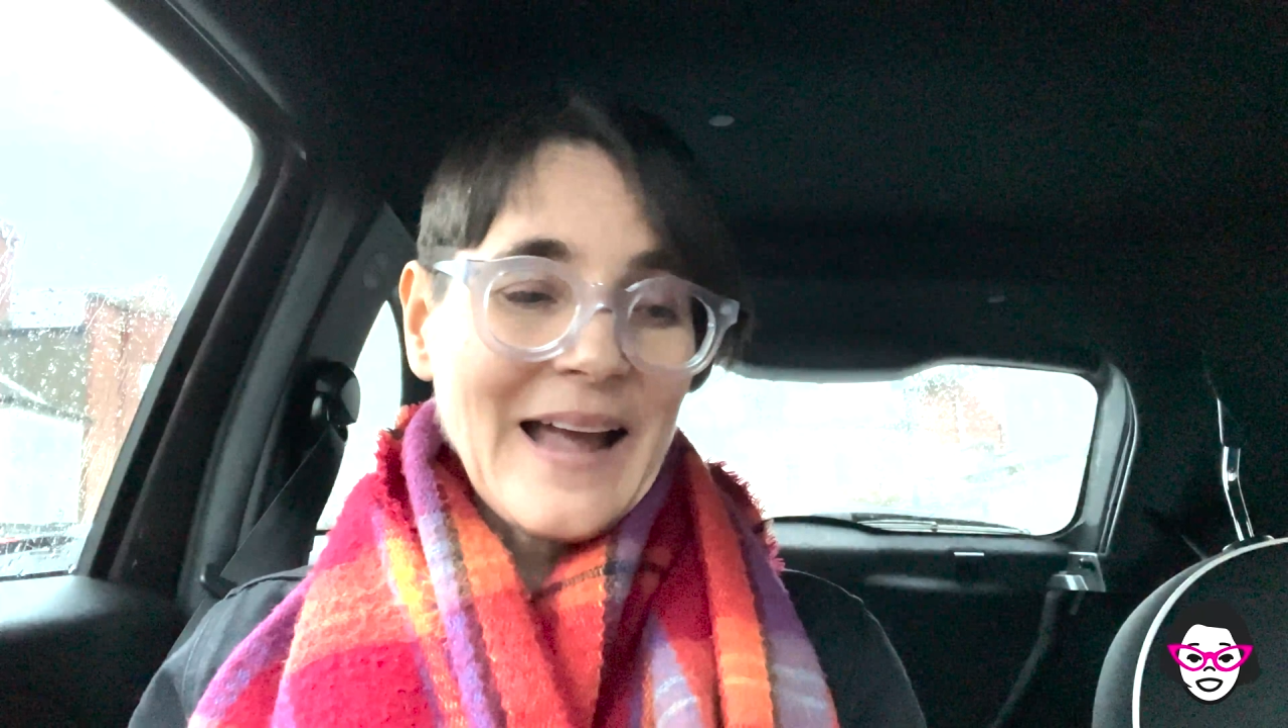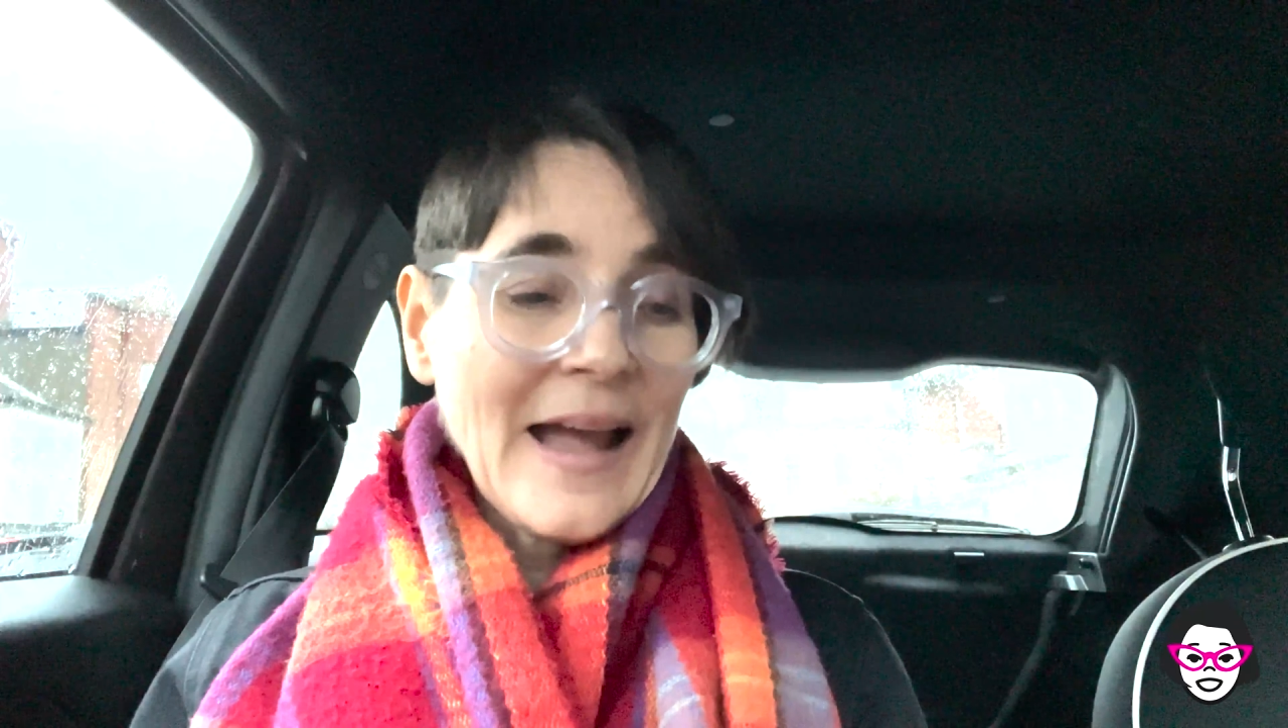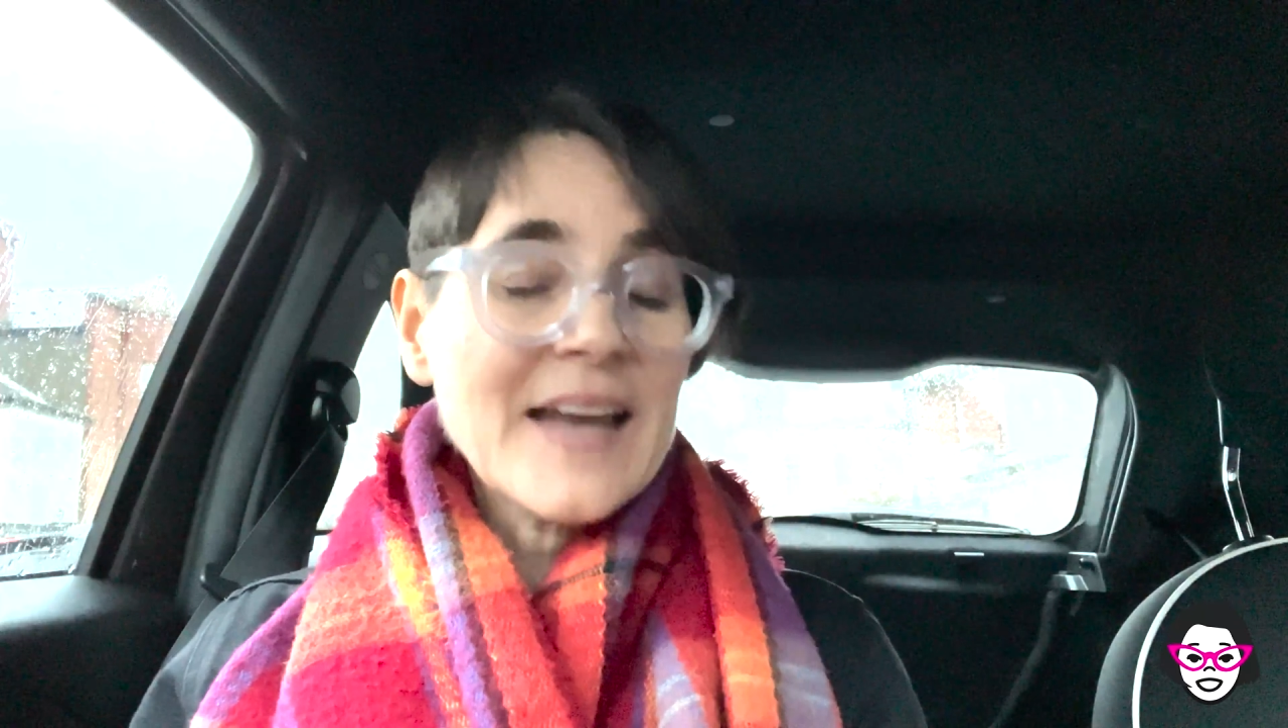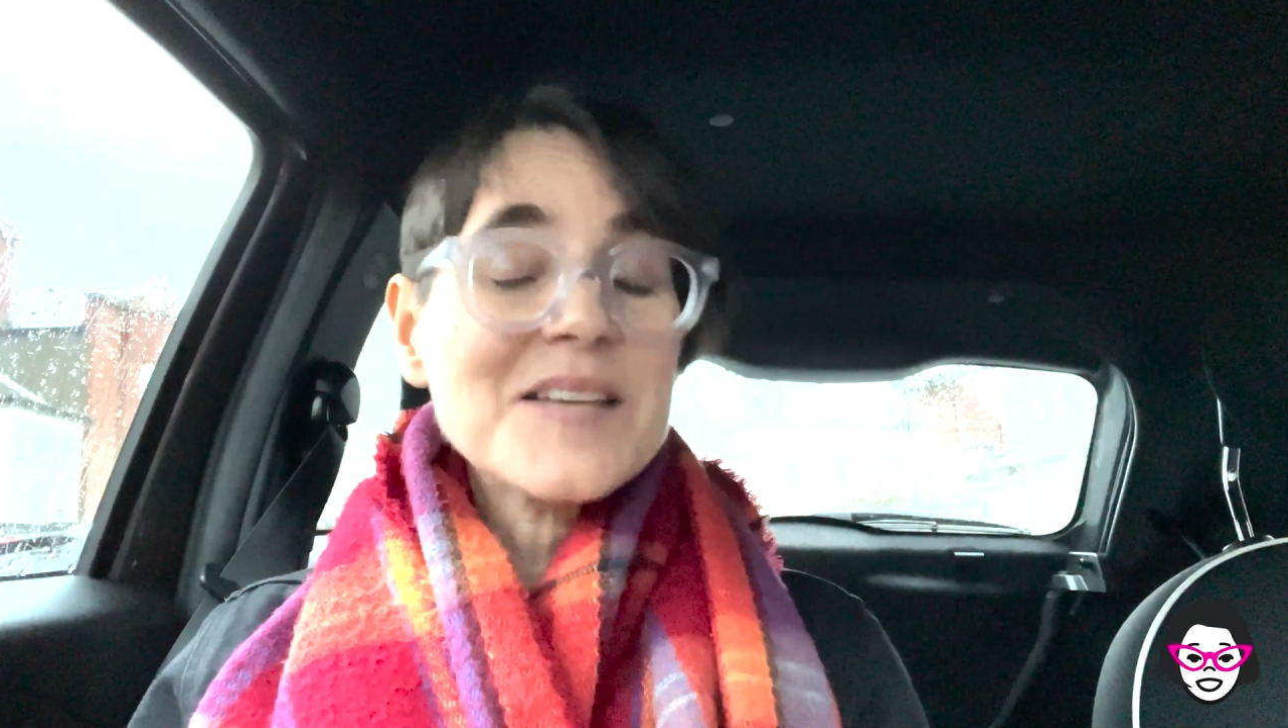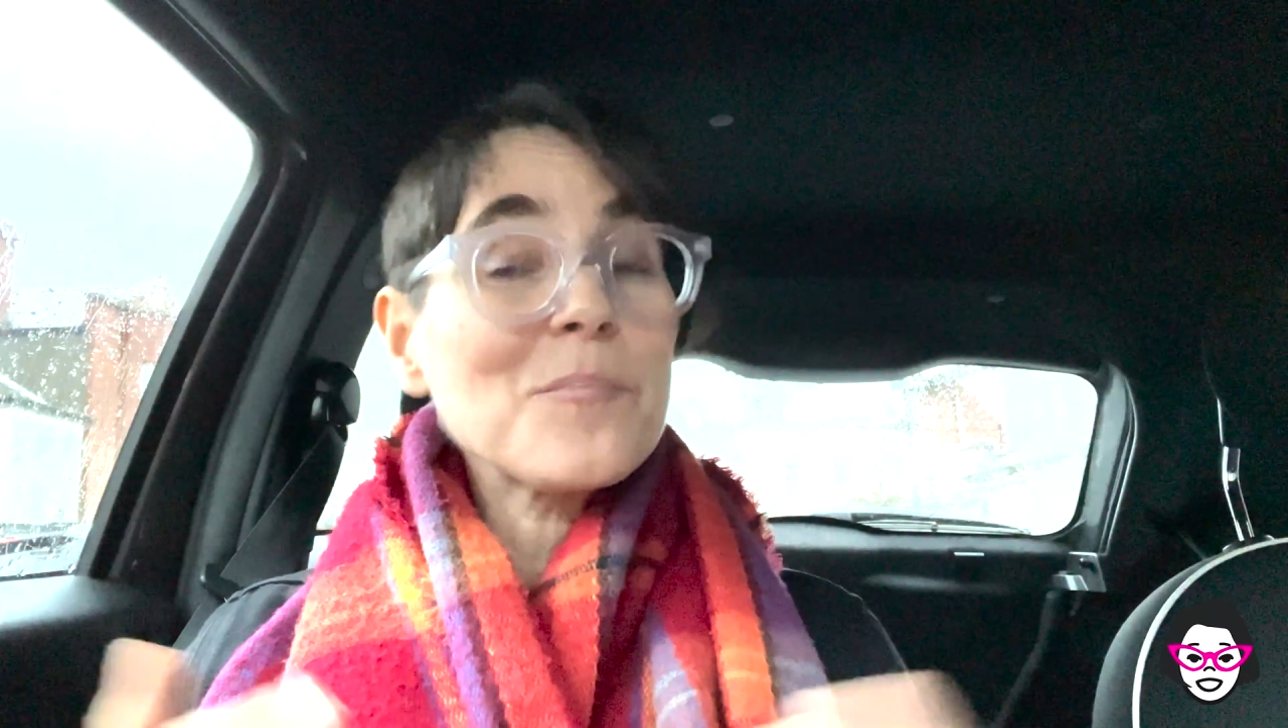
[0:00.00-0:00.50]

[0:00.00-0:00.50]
And